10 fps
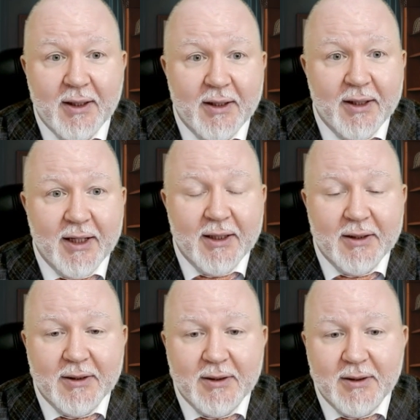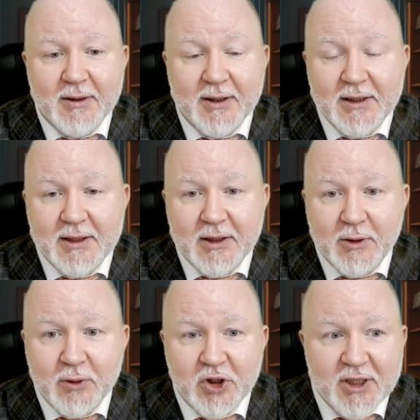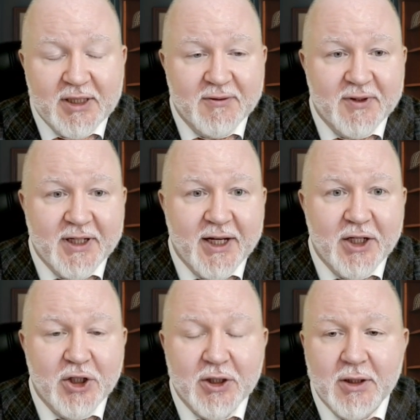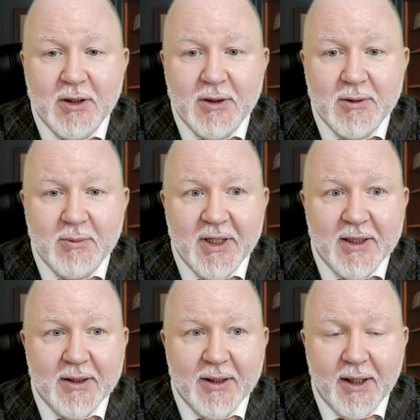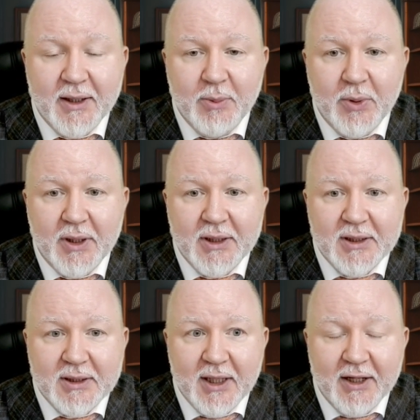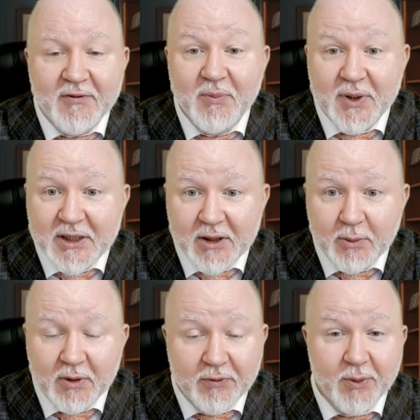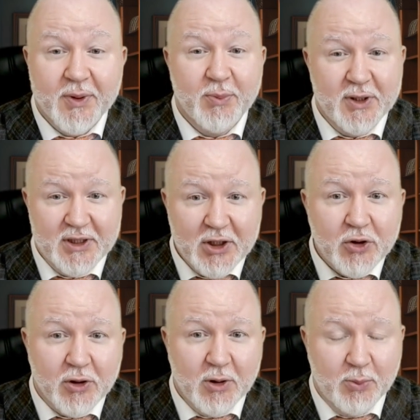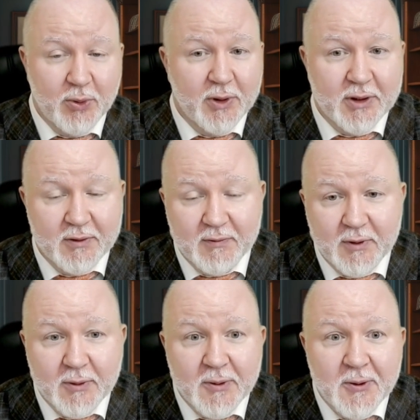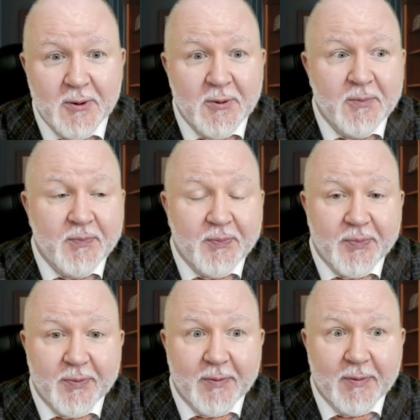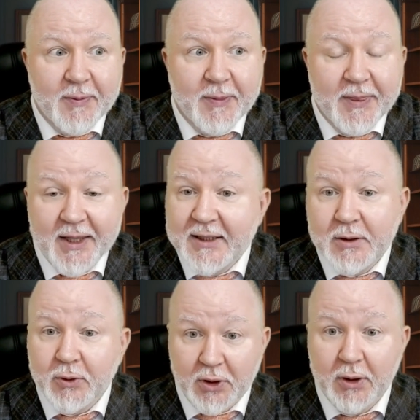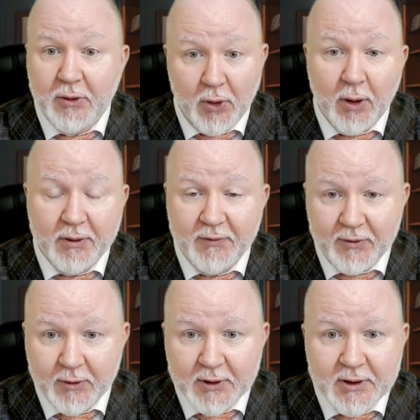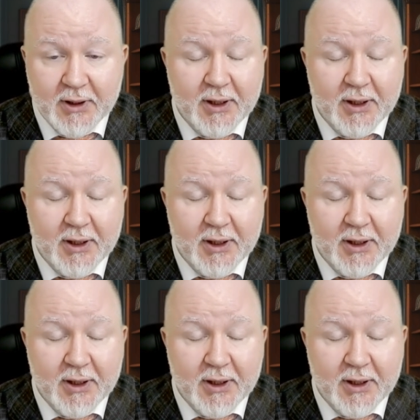that this is a good justification to make the other party's life miserable from the procedural point of view, that's usually wrong first,